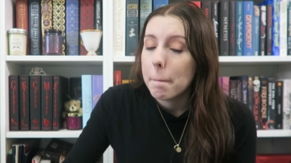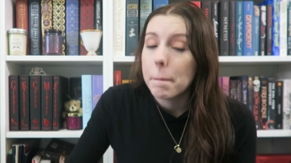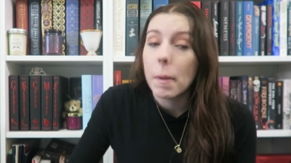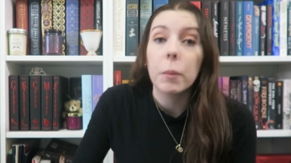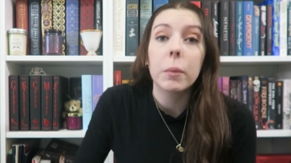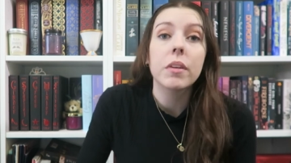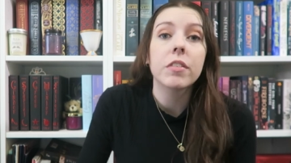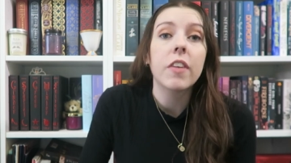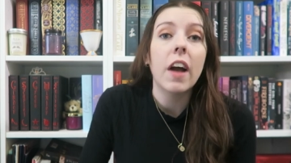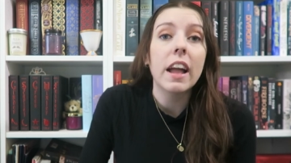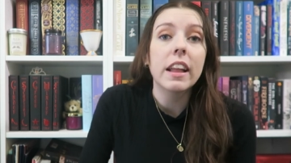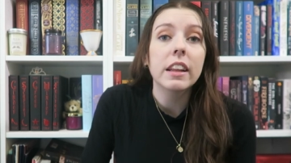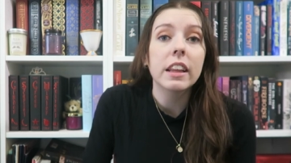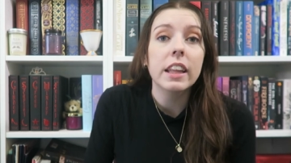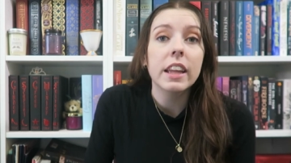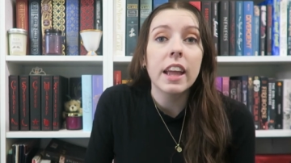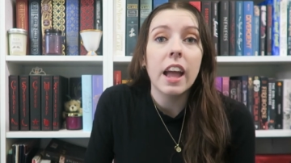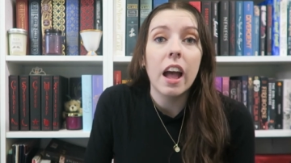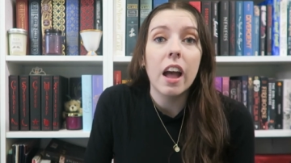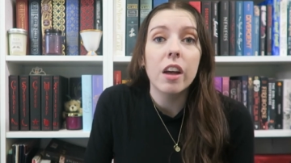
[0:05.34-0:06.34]
But we
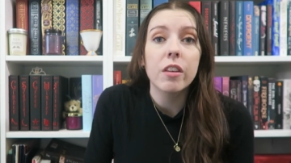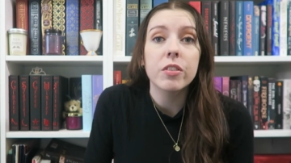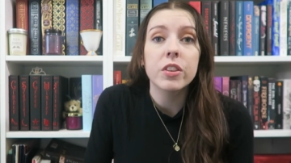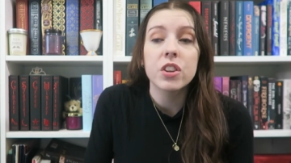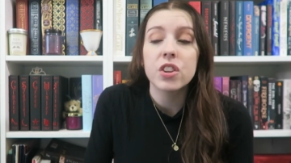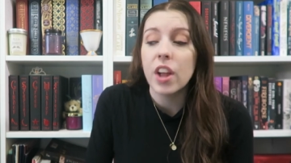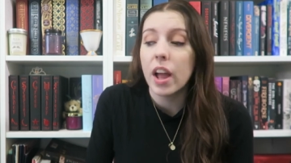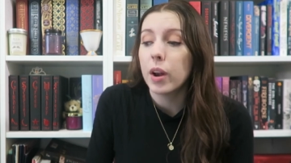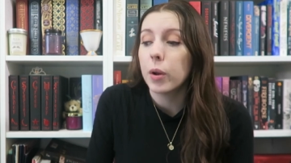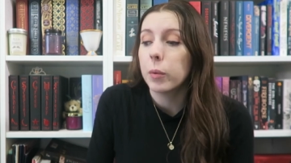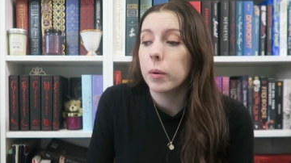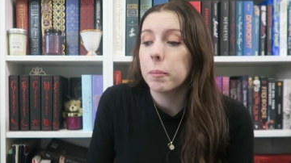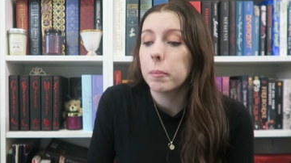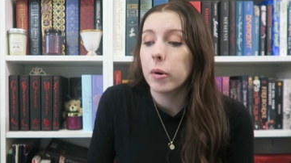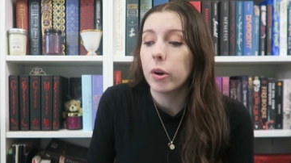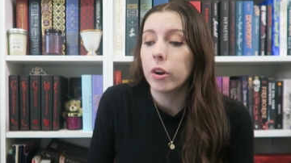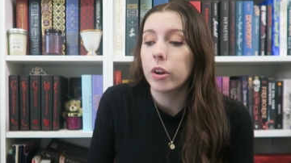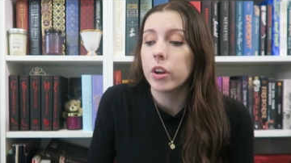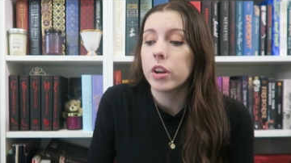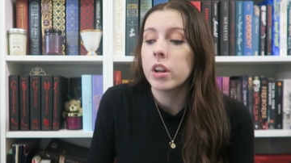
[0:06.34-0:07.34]
finally have Shadow and
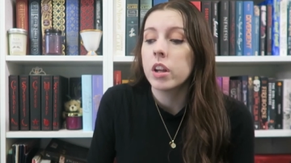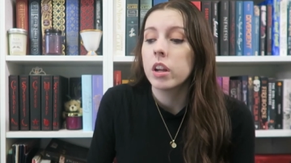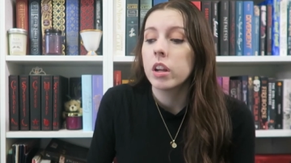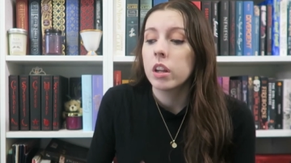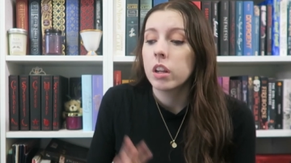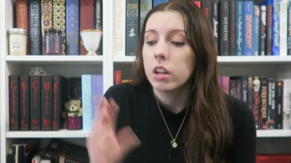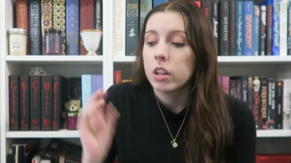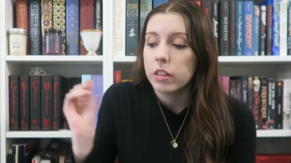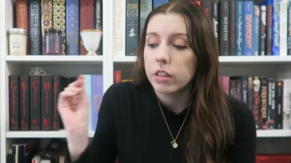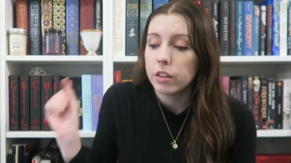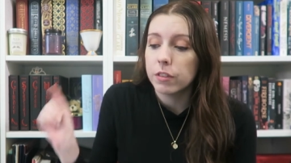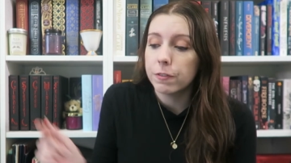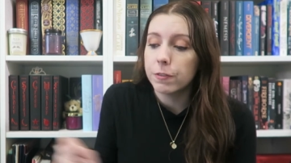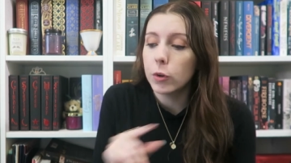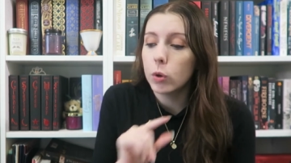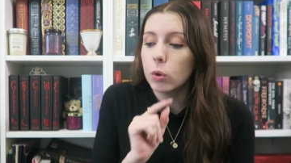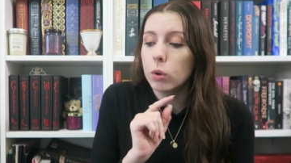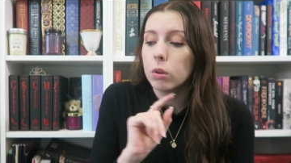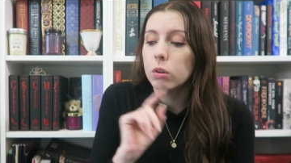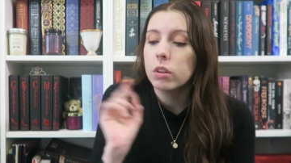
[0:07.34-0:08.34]
Bone, the
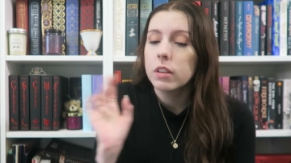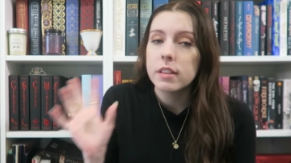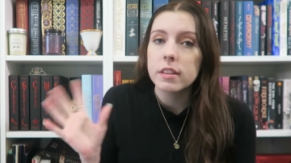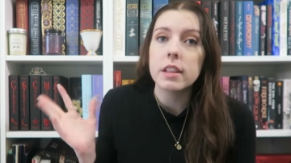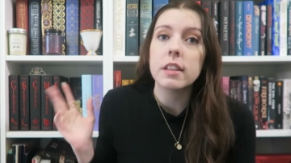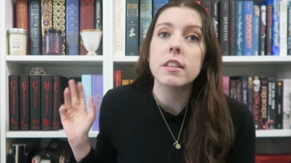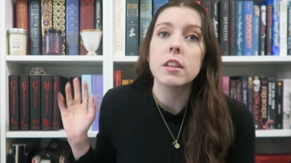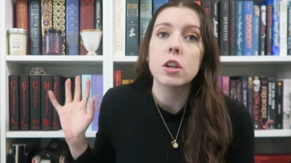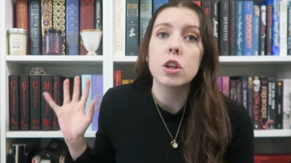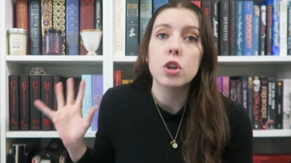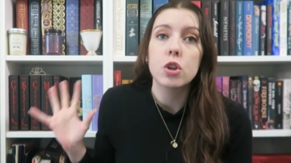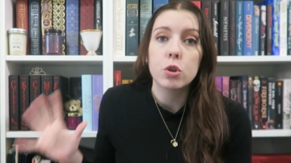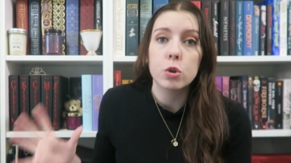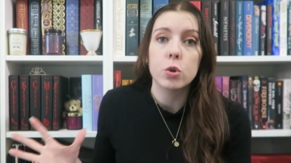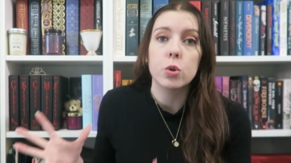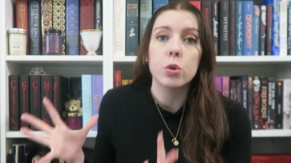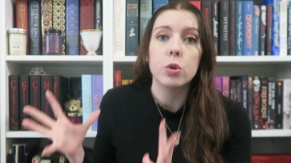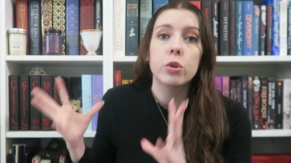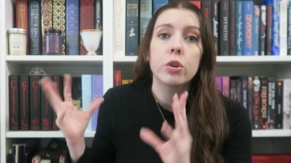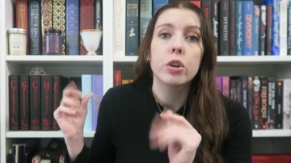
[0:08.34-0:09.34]
full season
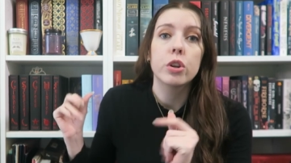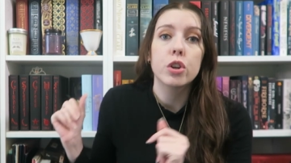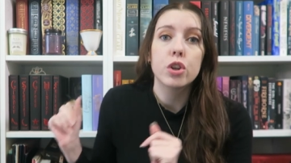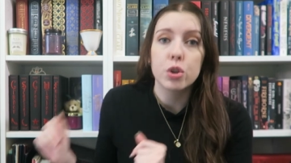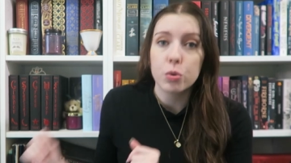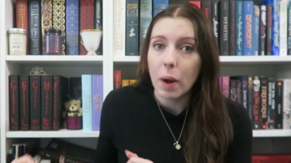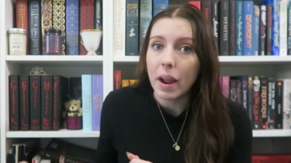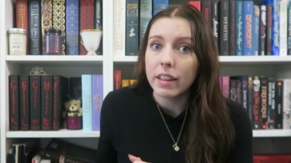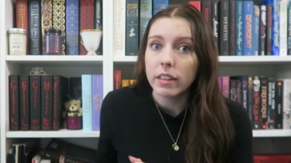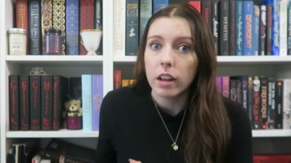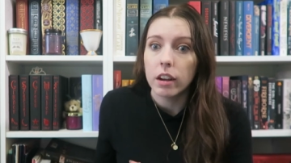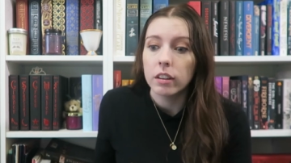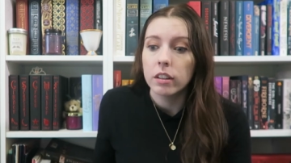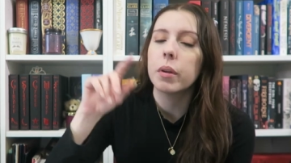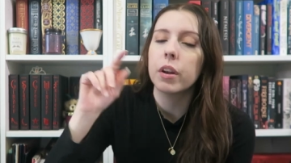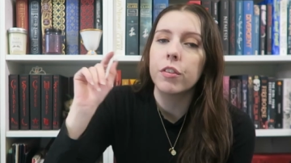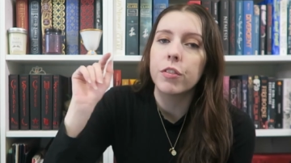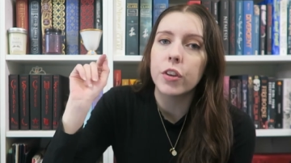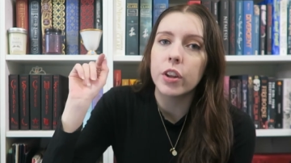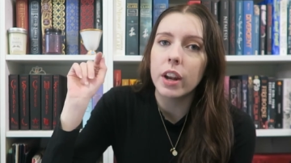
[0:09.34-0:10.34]
2 trailer.
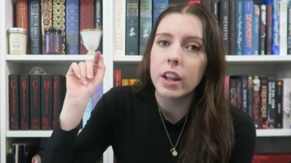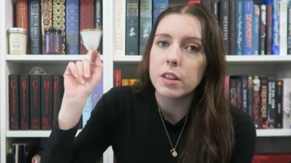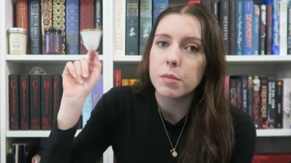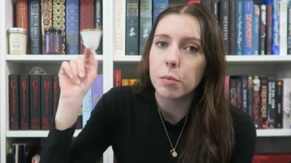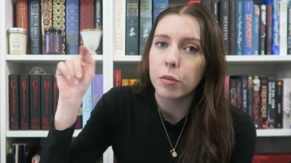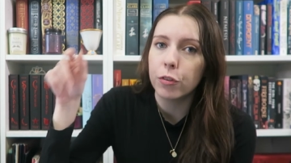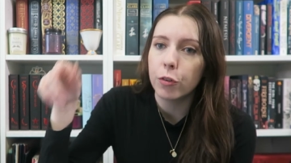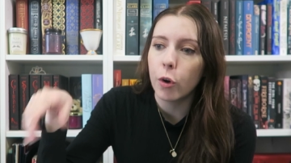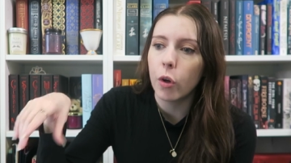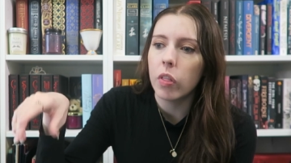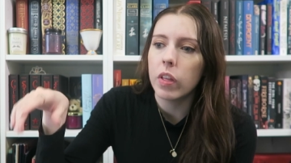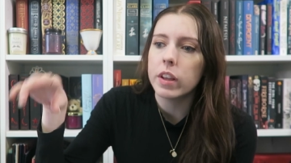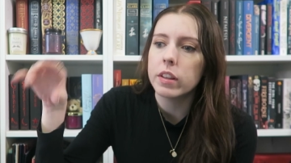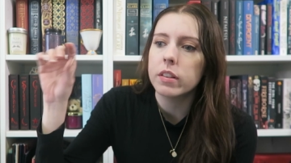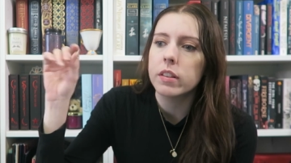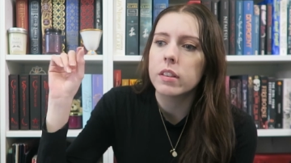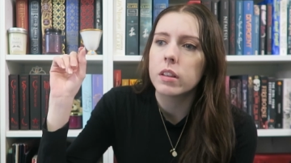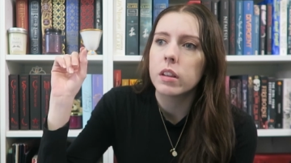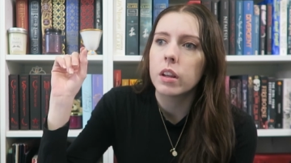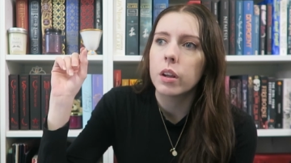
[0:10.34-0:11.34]
But a few days before
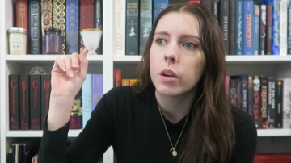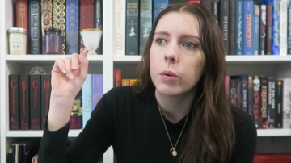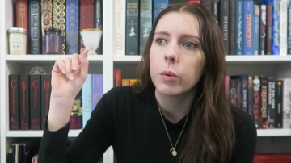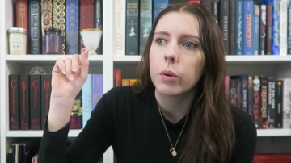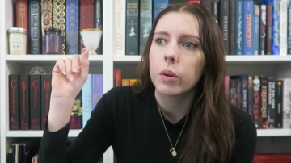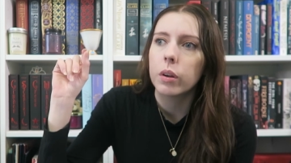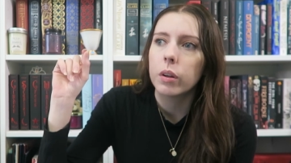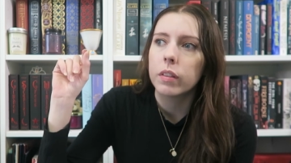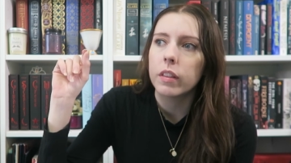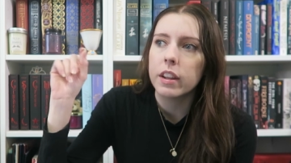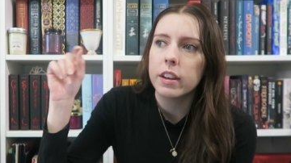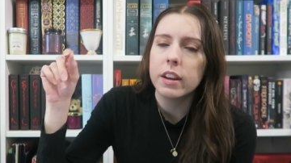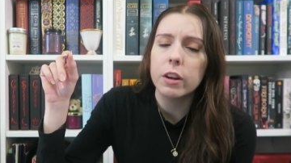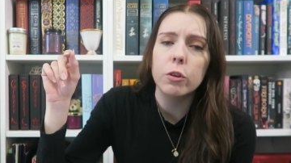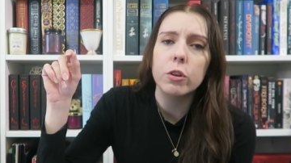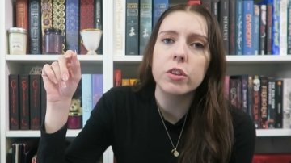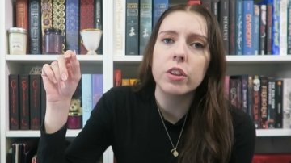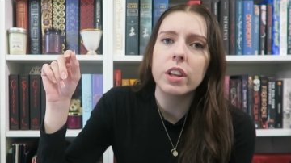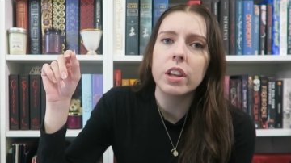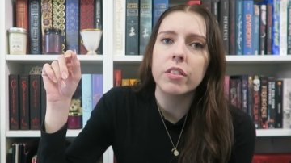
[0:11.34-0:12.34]
this, they did
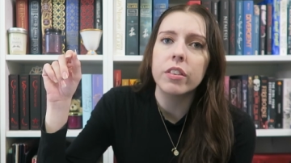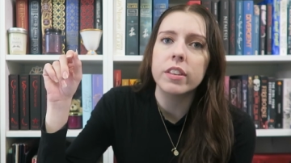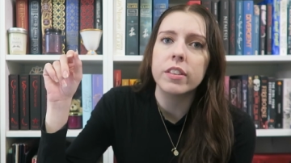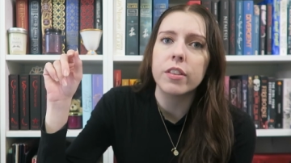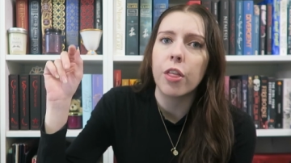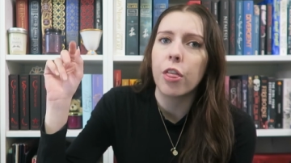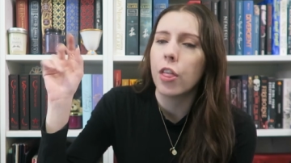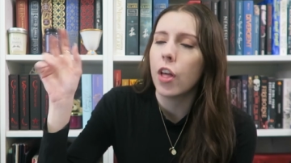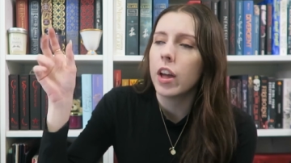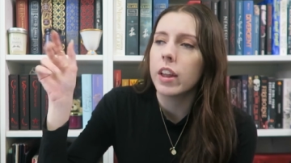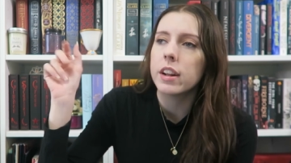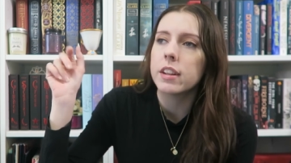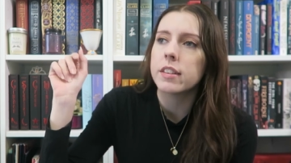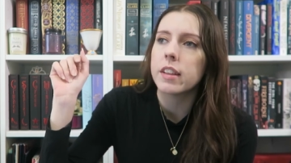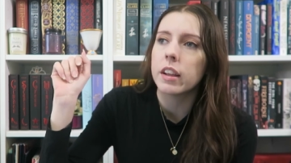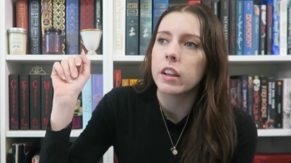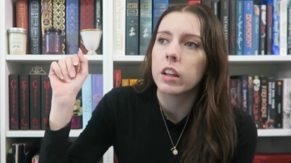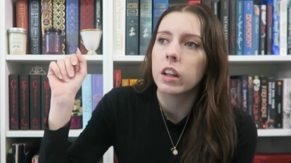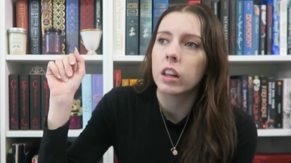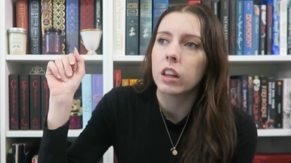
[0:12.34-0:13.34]
also give us a 30
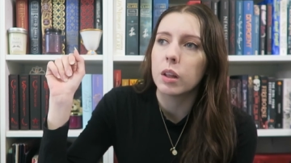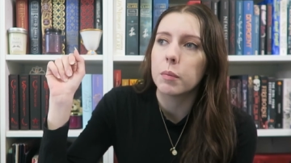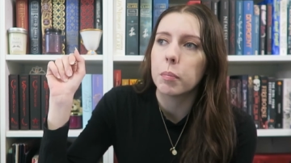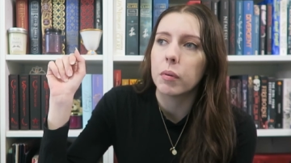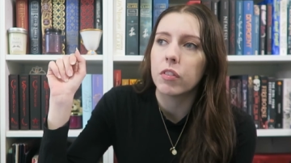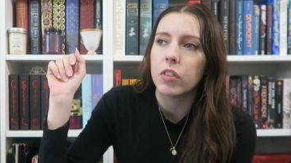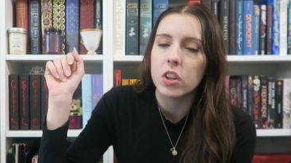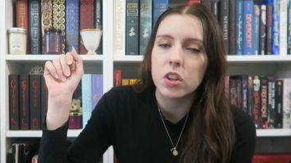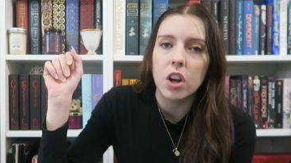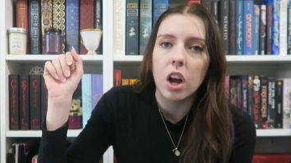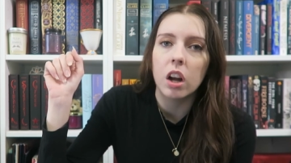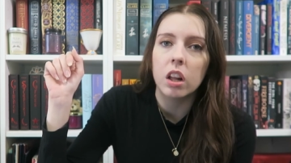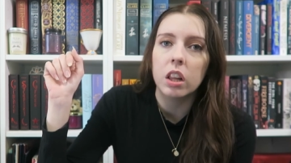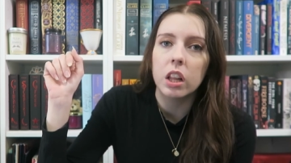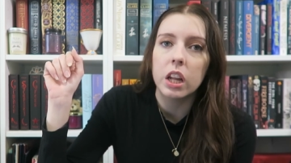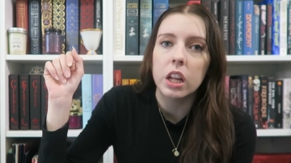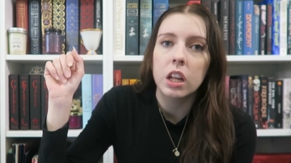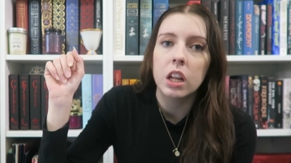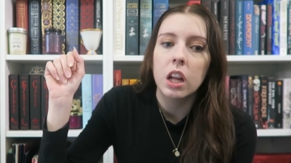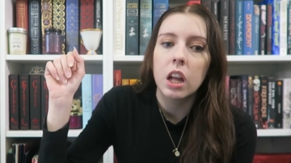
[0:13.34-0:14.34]
second clip of the
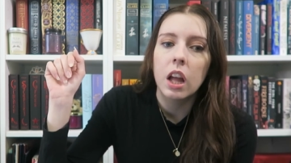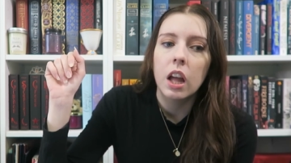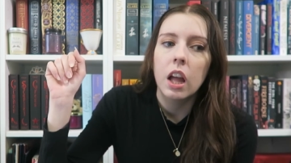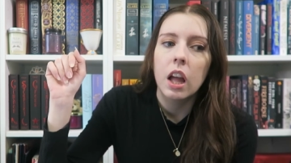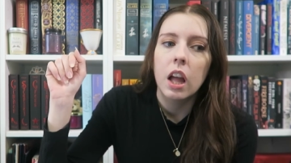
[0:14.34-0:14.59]
Darkling